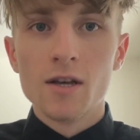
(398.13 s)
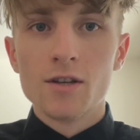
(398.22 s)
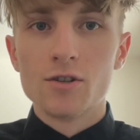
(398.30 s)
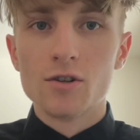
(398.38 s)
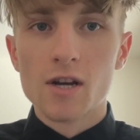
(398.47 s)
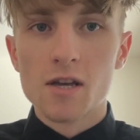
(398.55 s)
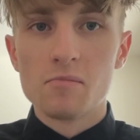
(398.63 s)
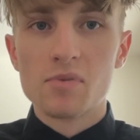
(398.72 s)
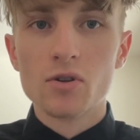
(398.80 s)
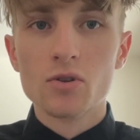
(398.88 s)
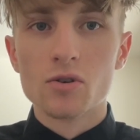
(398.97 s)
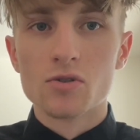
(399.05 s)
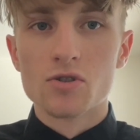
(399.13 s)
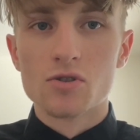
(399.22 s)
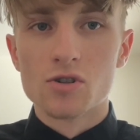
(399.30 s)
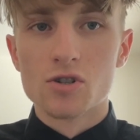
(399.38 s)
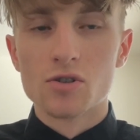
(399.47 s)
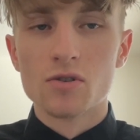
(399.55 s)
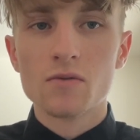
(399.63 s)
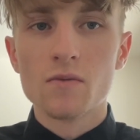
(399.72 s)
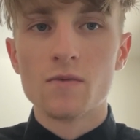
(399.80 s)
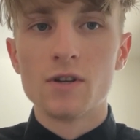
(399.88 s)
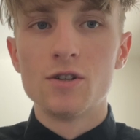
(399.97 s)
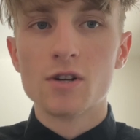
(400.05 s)
The April constitution,
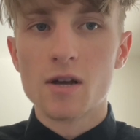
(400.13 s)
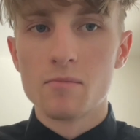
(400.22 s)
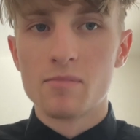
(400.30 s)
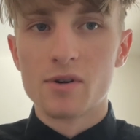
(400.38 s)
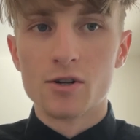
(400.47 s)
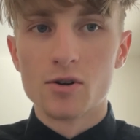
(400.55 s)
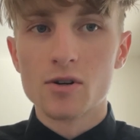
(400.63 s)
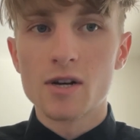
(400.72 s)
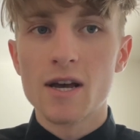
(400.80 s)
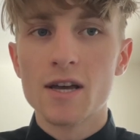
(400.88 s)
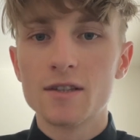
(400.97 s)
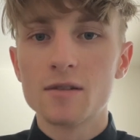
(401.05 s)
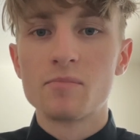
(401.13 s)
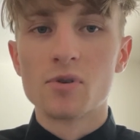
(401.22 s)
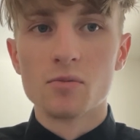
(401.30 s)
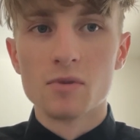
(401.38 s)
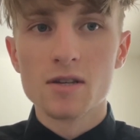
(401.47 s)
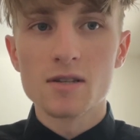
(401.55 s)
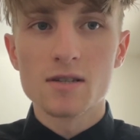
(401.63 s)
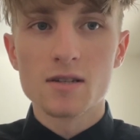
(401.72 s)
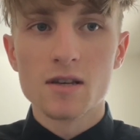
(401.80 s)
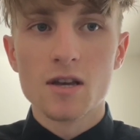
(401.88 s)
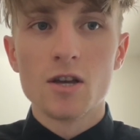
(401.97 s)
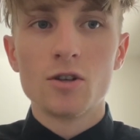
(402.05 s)
which the emperor had promised
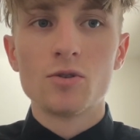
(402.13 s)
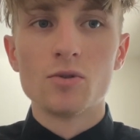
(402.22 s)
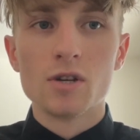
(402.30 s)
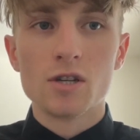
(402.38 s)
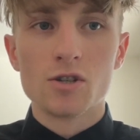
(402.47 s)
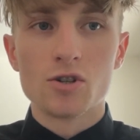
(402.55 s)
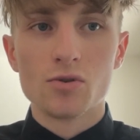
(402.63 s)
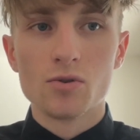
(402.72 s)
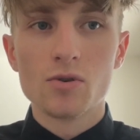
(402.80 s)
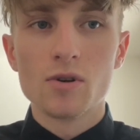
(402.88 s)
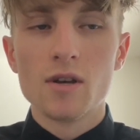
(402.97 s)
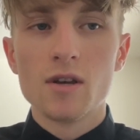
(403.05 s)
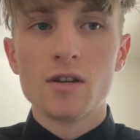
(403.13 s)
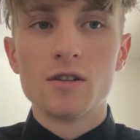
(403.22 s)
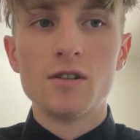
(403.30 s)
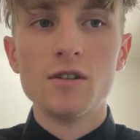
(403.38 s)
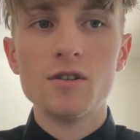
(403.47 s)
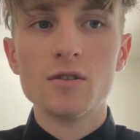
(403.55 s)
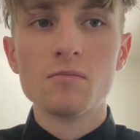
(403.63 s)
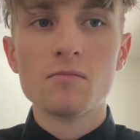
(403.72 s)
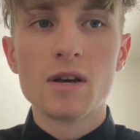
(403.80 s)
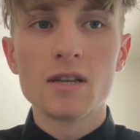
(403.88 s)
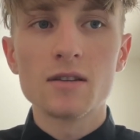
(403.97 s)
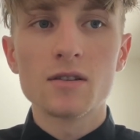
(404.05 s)
to issue, didn't
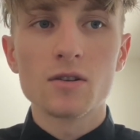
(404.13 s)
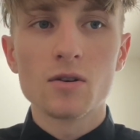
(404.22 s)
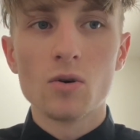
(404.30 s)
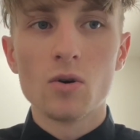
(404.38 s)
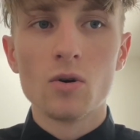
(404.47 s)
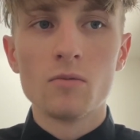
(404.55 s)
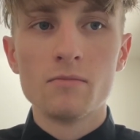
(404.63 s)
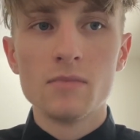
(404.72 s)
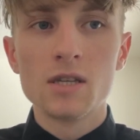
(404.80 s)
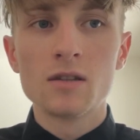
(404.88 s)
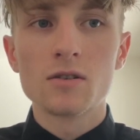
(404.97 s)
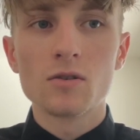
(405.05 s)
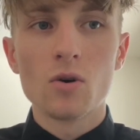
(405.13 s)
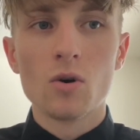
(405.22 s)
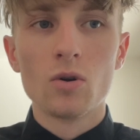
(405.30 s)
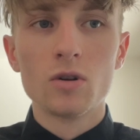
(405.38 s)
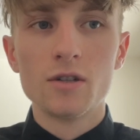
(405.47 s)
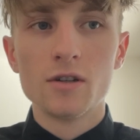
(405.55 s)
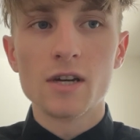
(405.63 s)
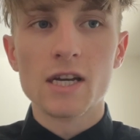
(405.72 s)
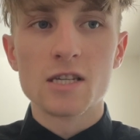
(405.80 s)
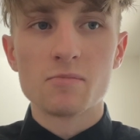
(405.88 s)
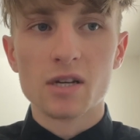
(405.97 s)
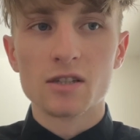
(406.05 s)
meet all the
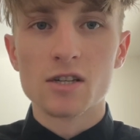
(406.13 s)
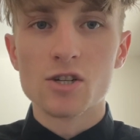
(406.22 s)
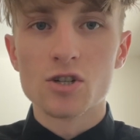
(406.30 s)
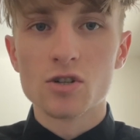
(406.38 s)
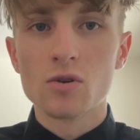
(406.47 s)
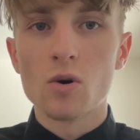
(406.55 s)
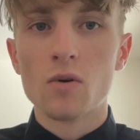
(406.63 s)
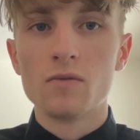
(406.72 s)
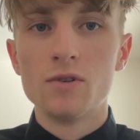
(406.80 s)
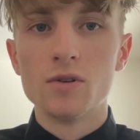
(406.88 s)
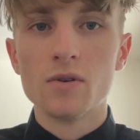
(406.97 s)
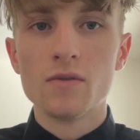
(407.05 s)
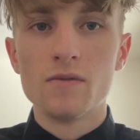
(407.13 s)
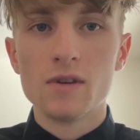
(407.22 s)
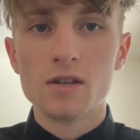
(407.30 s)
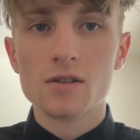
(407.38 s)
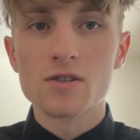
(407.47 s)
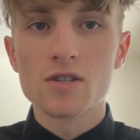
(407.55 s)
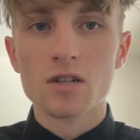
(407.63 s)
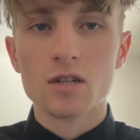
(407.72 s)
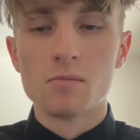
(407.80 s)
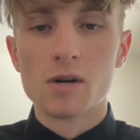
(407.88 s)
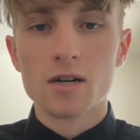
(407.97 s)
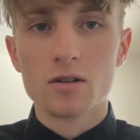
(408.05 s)
expectations of the Viennese
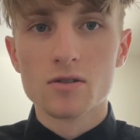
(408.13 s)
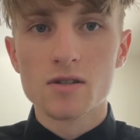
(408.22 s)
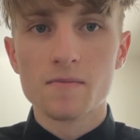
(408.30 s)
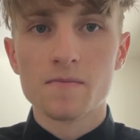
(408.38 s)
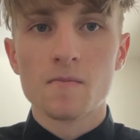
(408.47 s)
liberals,